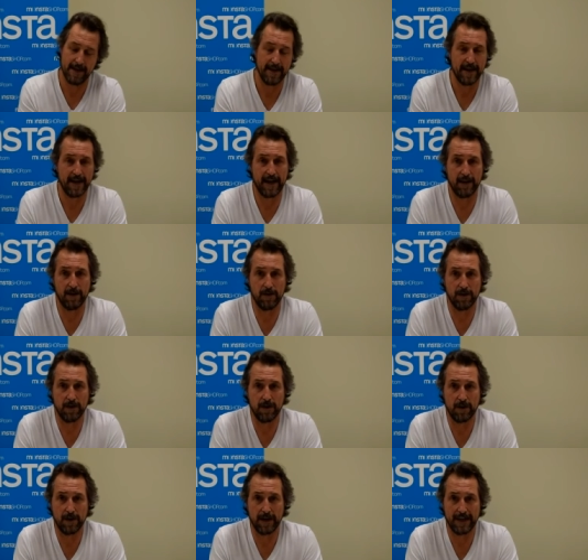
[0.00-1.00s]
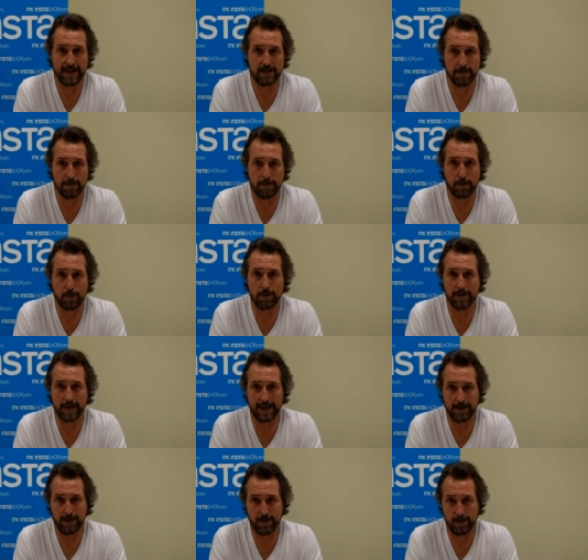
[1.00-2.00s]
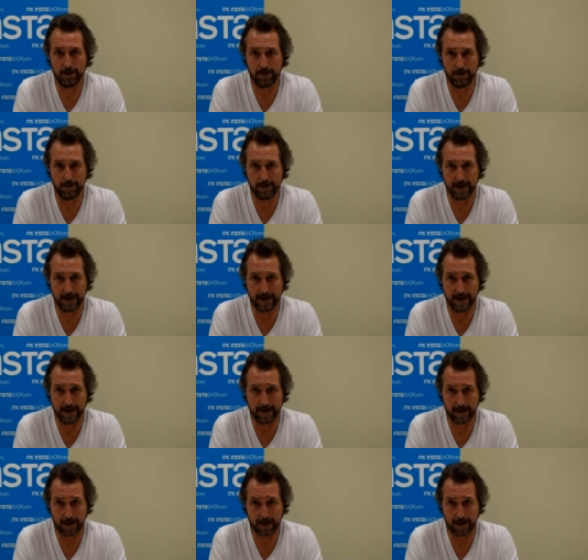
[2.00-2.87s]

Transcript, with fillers: And it's important that you uh,